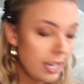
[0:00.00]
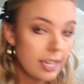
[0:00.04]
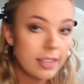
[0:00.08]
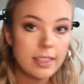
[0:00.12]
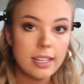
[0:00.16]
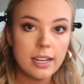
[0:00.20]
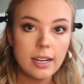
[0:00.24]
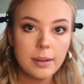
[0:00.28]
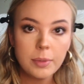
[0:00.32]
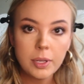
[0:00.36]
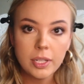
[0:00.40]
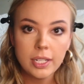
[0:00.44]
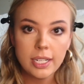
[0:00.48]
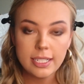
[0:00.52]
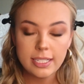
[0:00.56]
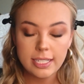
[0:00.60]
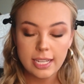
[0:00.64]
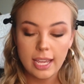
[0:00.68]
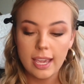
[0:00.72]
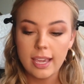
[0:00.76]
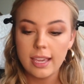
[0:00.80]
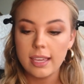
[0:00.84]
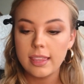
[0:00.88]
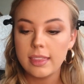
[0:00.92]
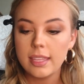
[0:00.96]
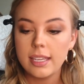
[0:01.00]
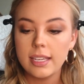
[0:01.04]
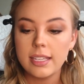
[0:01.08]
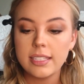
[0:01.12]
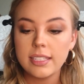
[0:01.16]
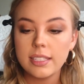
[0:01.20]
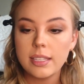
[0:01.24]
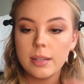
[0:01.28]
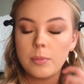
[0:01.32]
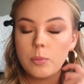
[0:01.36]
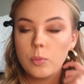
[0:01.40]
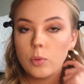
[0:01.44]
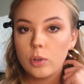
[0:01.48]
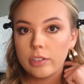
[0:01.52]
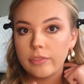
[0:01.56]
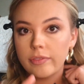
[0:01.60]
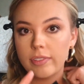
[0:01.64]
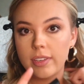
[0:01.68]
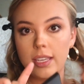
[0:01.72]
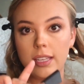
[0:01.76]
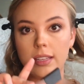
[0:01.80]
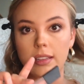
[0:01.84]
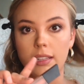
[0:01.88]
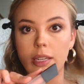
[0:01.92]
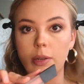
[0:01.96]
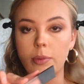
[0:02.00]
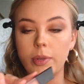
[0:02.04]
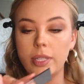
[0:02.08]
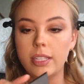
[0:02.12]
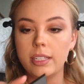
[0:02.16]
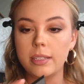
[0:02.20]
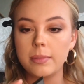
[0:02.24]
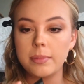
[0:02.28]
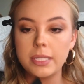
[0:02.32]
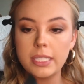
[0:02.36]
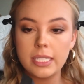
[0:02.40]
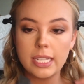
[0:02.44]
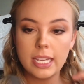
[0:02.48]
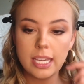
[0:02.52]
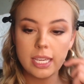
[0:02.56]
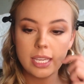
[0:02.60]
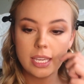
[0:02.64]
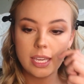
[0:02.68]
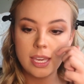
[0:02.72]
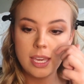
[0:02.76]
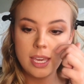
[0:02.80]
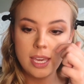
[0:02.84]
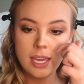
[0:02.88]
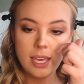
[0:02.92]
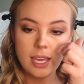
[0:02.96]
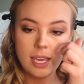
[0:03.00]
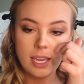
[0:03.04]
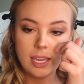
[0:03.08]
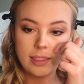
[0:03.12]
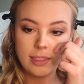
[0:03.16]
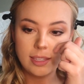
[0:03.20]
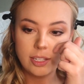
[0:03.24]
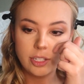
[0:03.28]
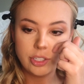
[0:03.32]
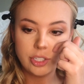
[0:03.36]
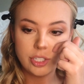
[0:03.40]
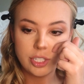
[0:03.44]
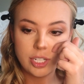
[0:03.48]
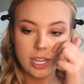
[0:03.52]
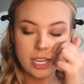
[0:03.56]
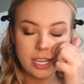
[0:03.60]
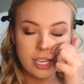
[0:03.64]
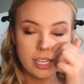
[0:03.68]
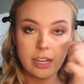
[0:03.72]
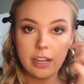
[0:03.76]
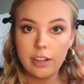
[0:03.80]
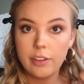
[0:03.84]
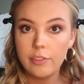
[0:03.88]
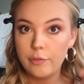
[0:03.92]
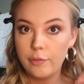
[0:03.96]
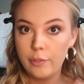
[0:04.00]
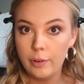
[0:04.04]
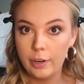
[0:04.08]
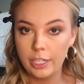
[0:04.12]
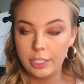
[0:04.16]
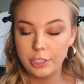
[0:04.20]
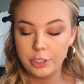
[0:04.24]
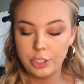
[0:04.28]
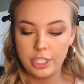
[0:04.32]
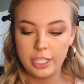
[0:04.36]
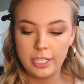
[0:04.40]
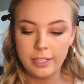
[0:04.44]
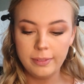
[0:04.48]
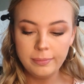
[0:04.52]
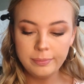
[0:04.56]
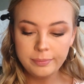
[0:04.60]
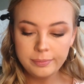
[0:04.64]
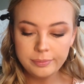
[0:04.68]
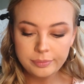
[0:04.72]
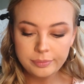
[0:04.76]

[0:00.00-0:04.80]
and then I'm gonna take this Morphe liquid lipstick in the shade Virgin.